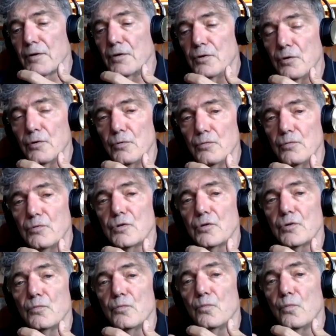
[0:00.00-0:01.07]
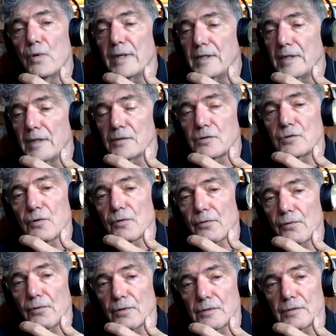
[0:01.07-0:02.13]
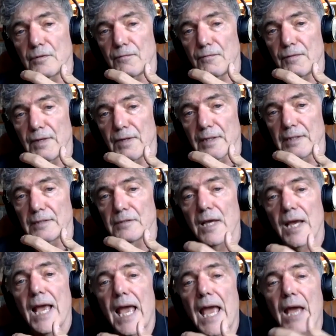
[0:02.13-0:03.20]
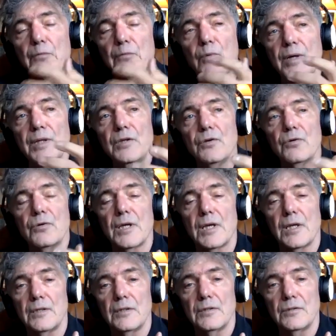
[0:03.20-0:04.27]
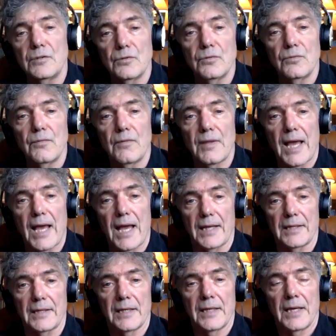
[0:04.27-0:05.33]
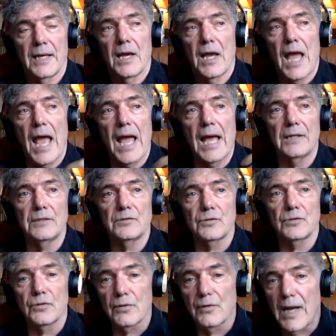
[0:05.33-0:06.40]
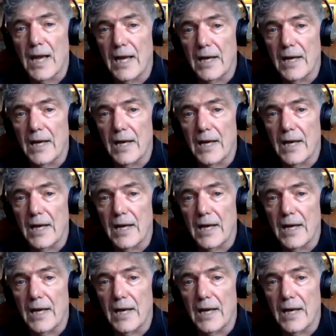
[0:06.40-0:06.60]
for you to witness your thoughts and feelings. And when you can do that as you're